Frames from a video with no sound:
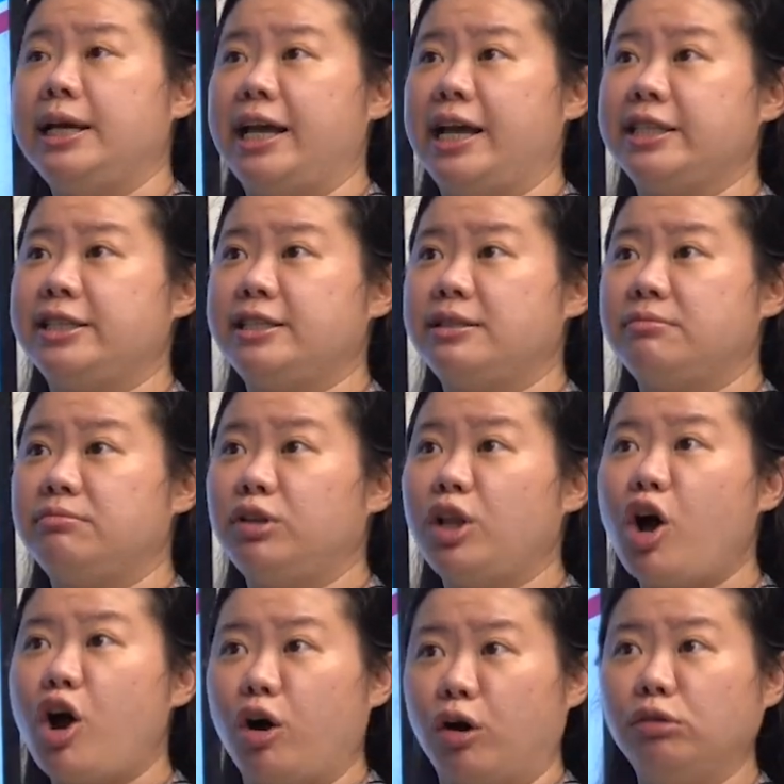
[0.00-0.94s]
It's
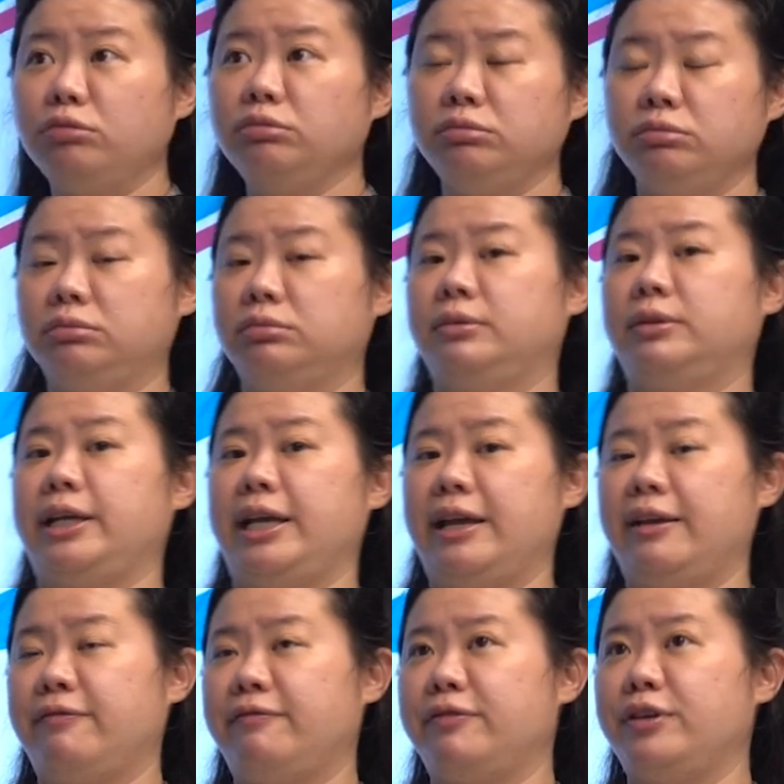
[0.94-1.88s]
long
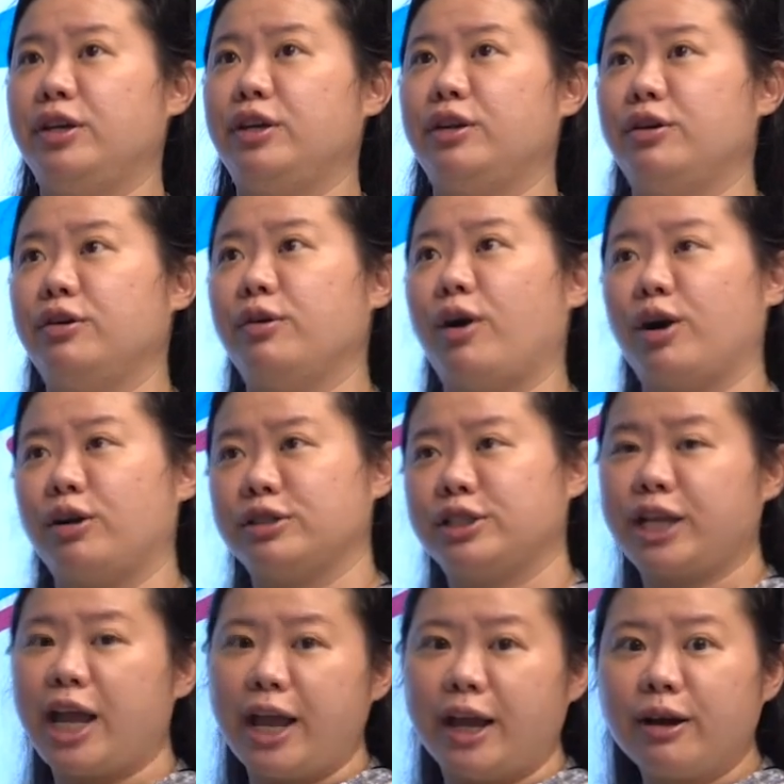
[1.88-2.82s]
if you are
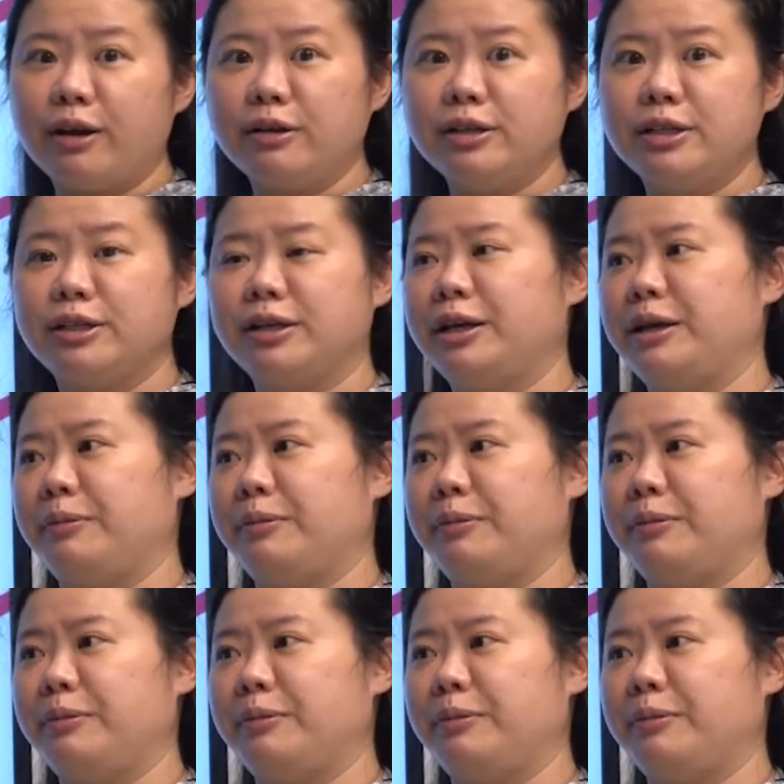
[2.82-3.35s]
scared,